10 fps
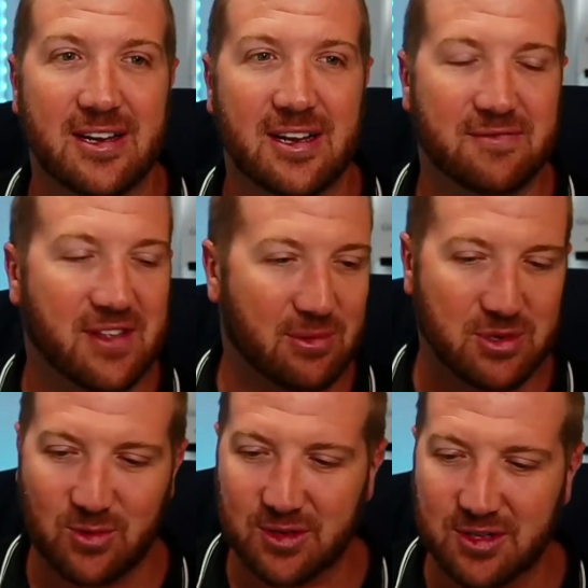if that
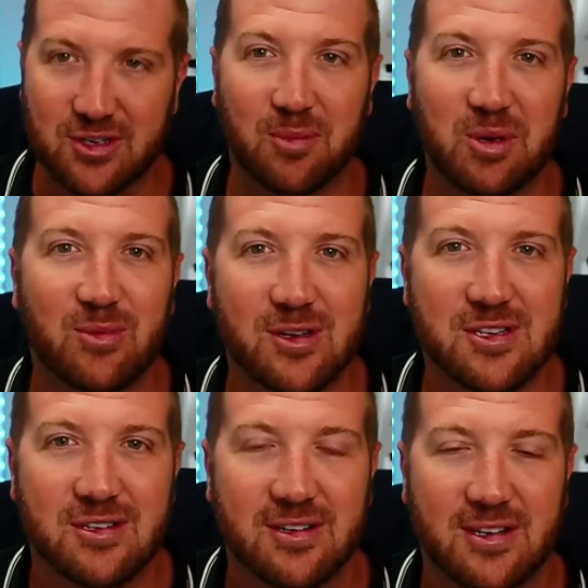was what the topic
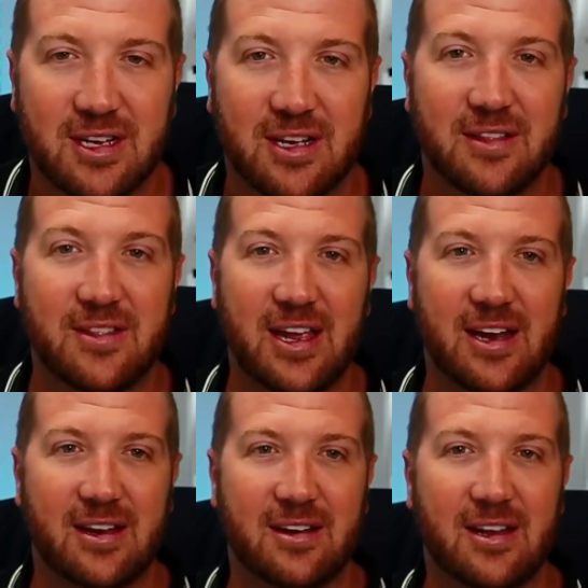was,
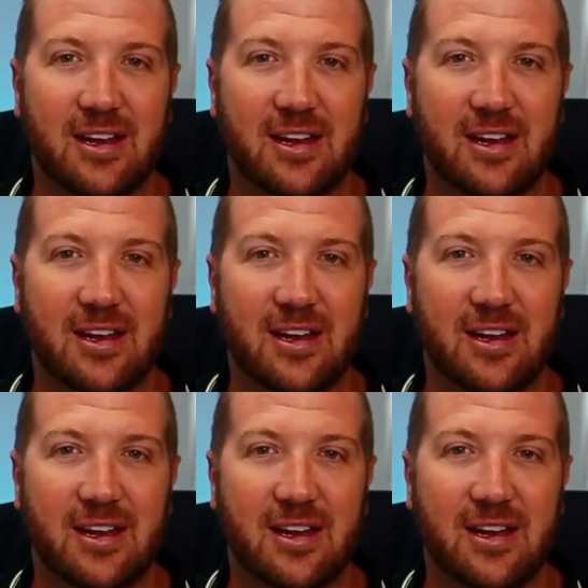then